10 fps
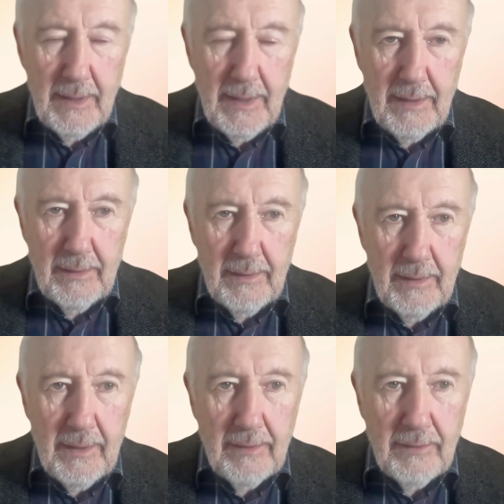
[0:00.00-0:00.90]
He and
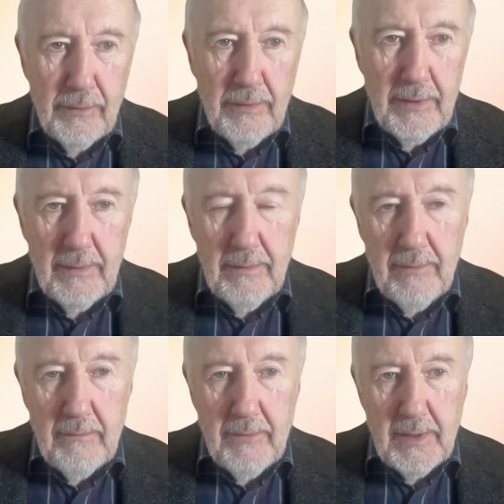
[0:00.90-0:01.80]
Gerhard Gruder,
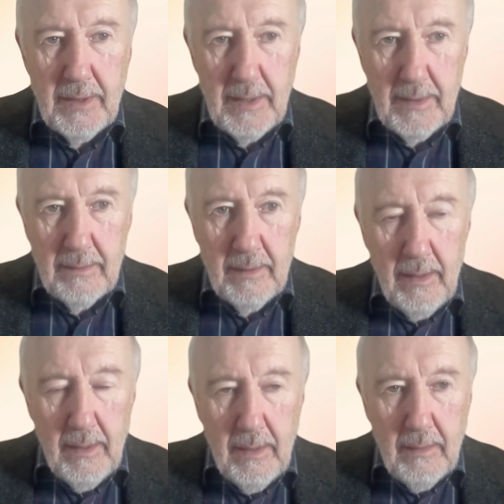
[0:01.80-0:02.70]
who've obviously done
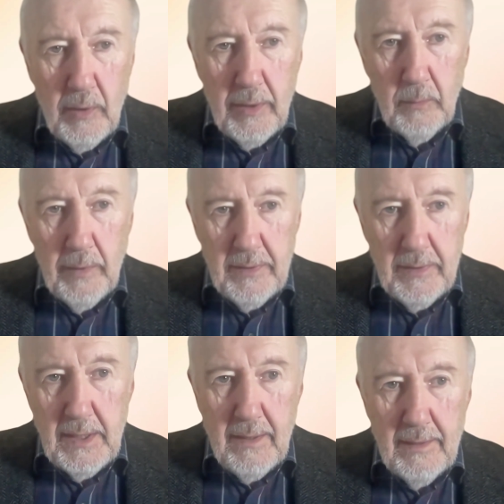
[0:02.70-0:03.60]
work with
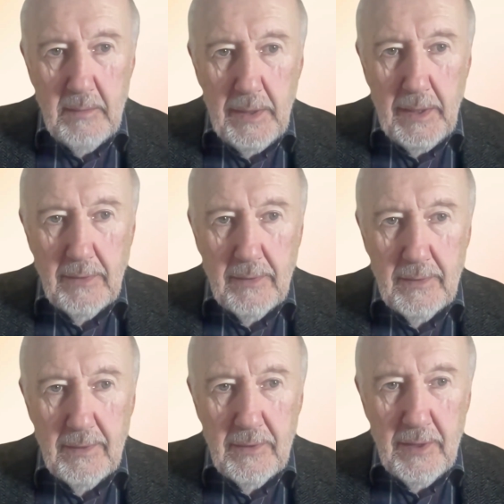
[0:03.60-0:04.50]
TRD
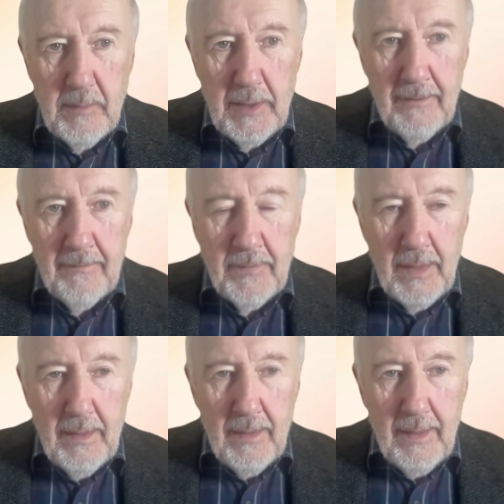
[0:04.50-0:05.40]
patients in Germany,
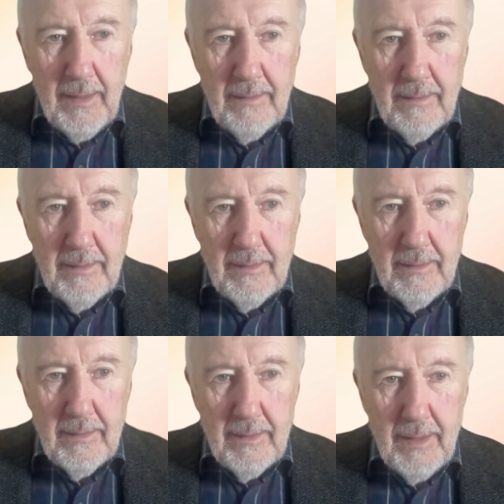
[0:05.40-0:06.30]
and
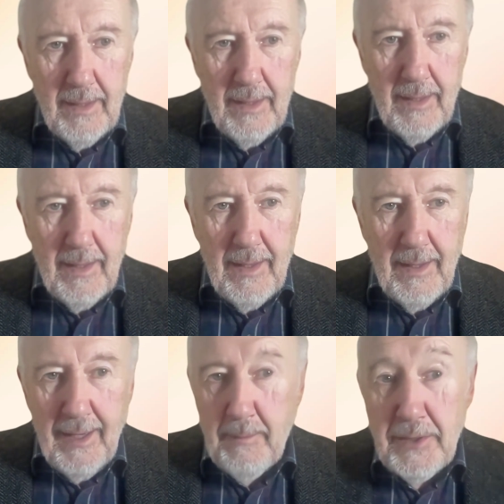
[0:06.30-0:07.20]

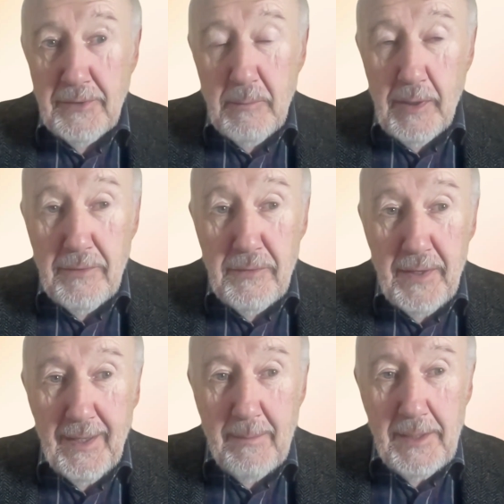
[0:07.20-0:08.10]
I'd be interested in what you
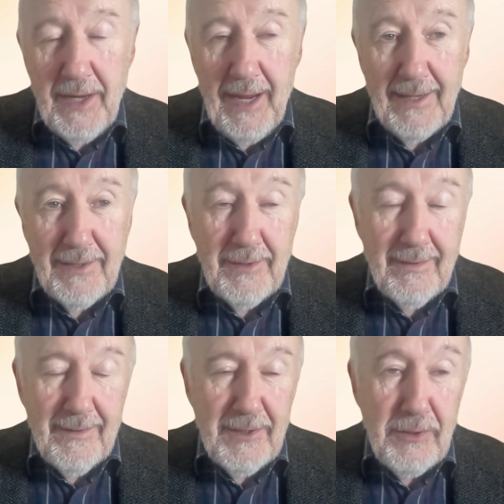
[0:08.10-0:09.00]
think. I mean,
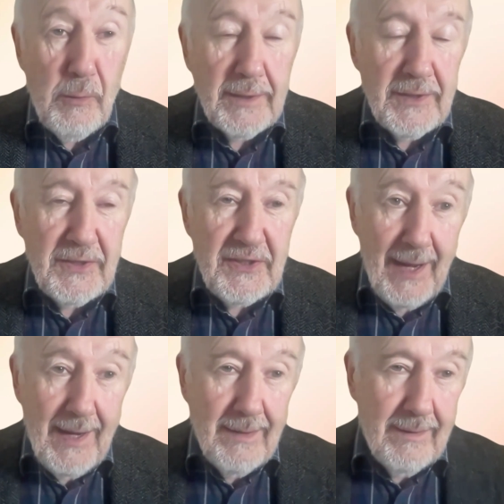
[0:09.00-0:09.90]
do you want to
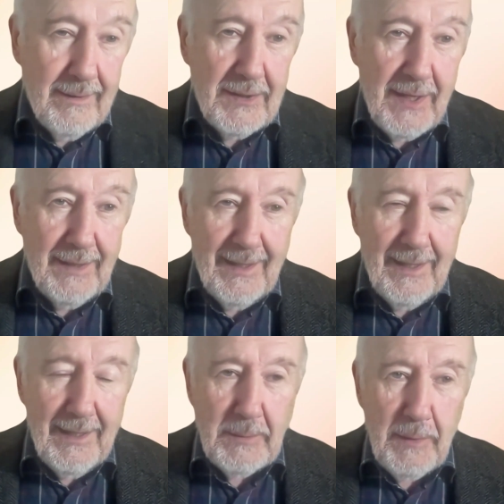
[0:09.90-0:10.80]
say that the
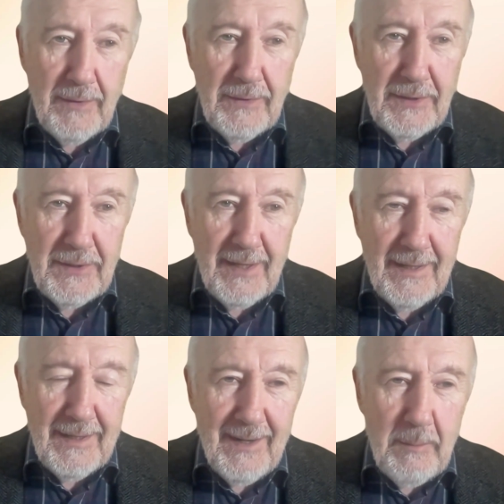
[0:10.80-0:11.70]
psychedelic experience is
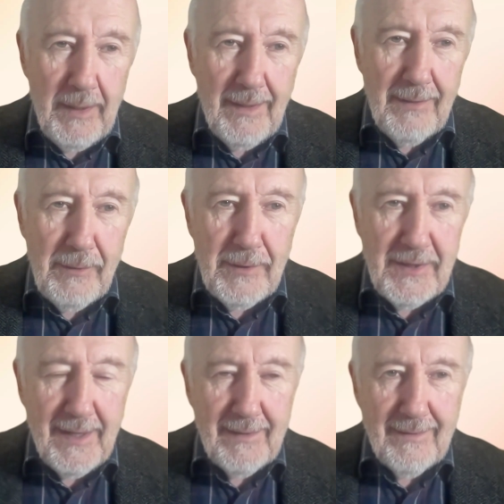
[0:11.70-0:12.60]
psychotherapy, or is
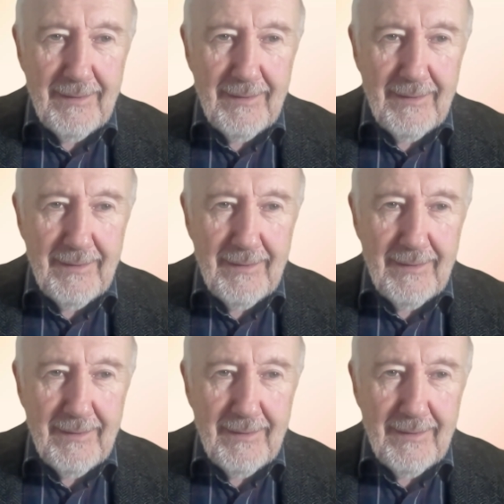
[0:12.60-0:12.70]
that